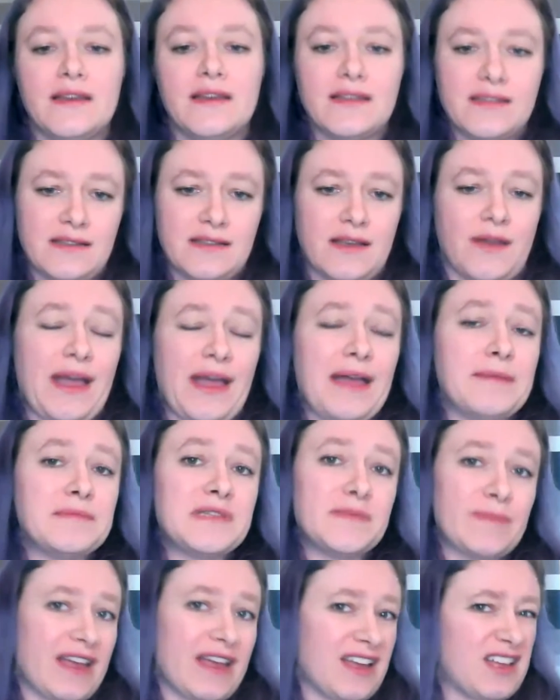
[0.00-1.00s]
So
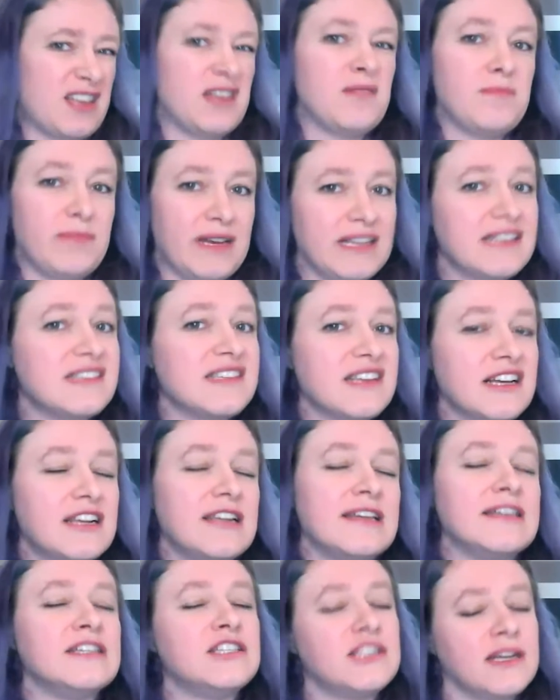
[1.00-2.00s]
m-spec
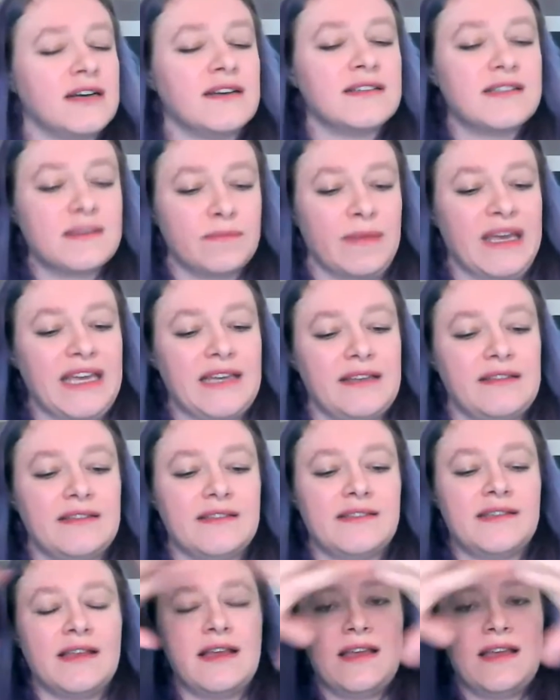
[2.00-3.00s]
basically just
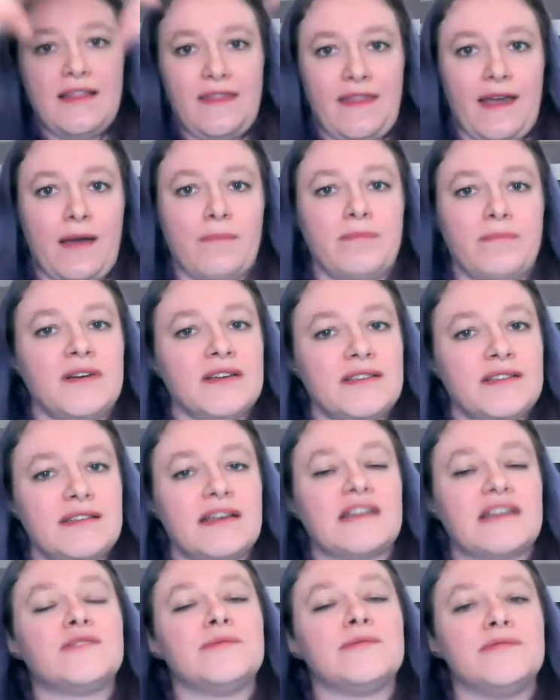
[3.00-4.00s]
means that
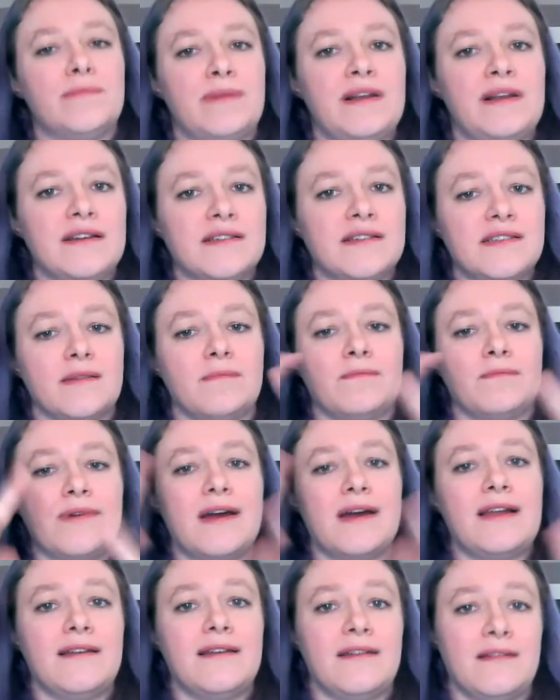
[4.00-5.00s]
bisexual plus
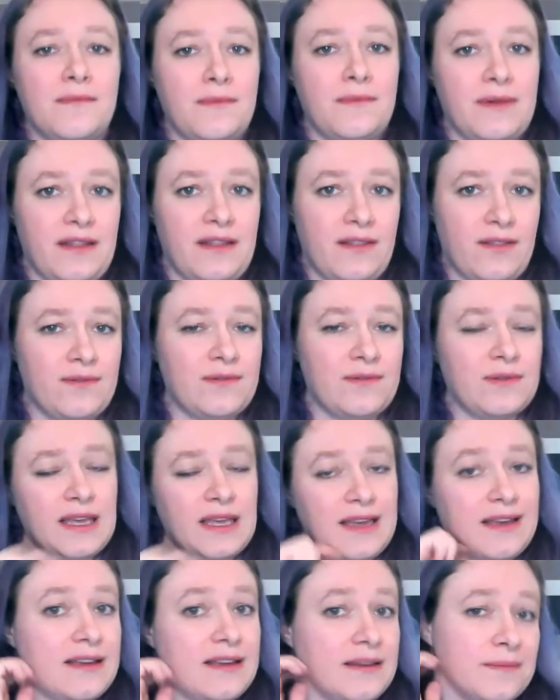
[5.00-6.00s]
umbrella with all
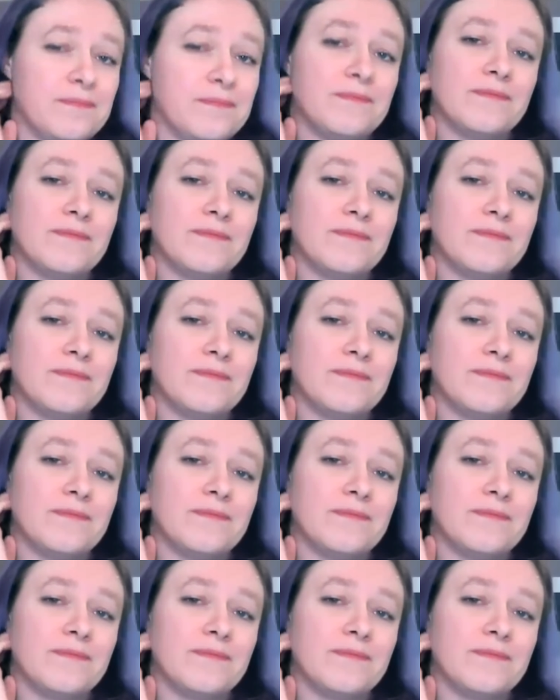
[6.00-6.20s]
the